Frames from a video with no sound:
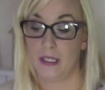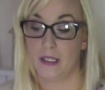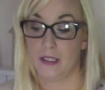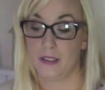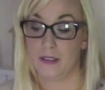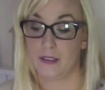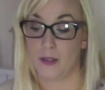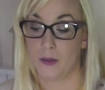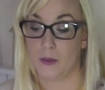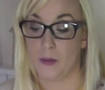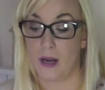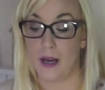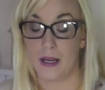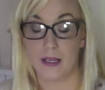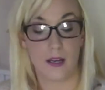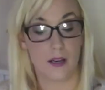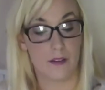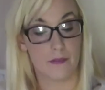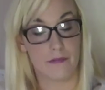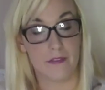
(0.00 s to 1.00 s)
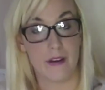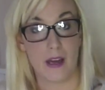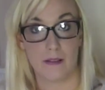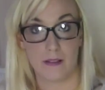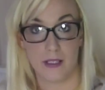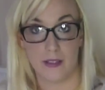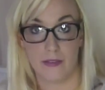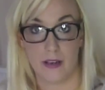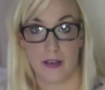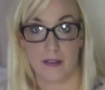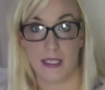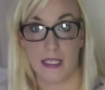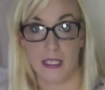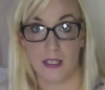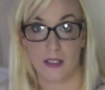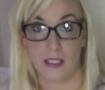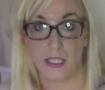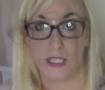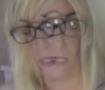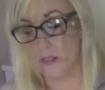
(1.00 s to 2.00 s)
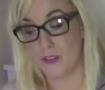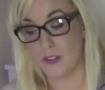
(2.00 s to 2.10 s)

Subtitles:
So I got very, very lucky.